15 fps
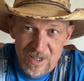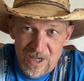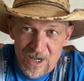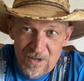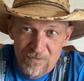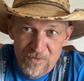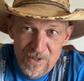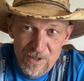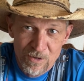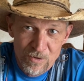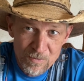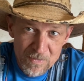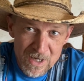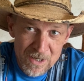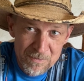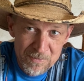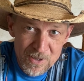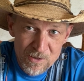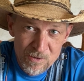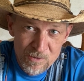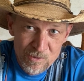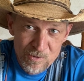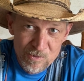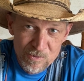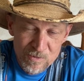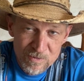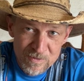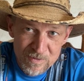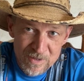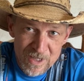I filled my pool
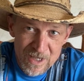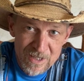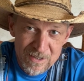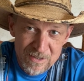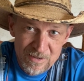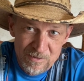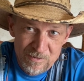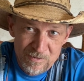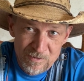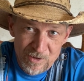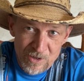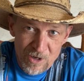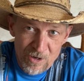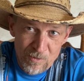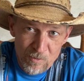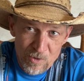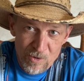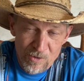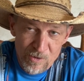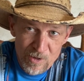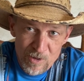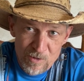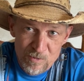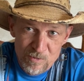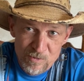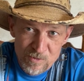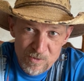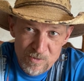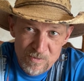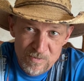with our water
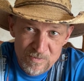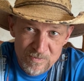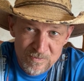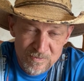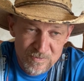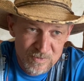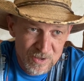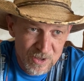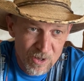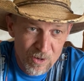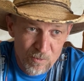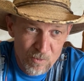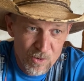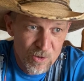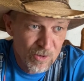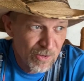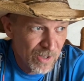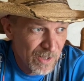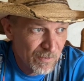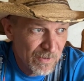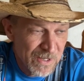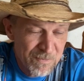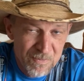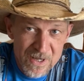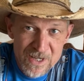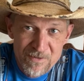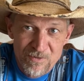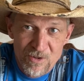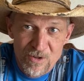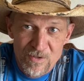hose, with our water that we
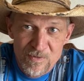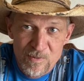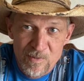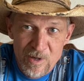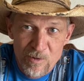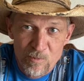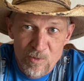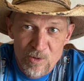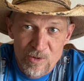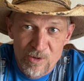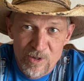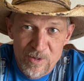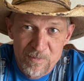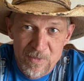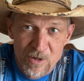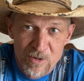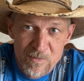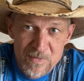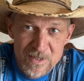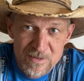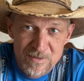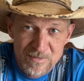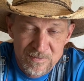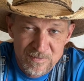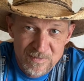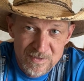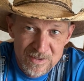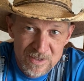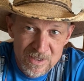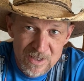pay for from our water department.
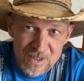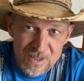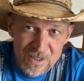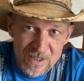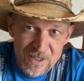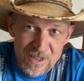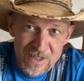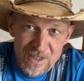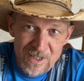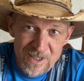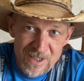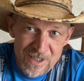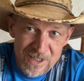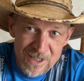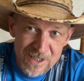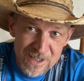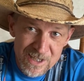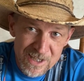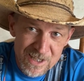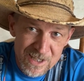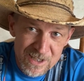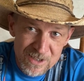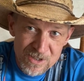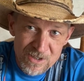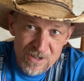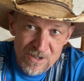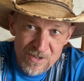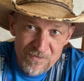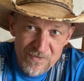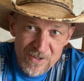And that day I
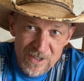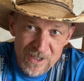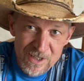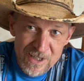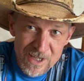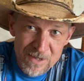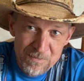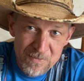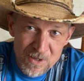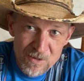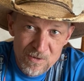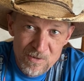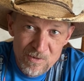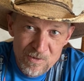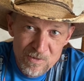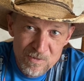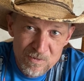started filling that pool,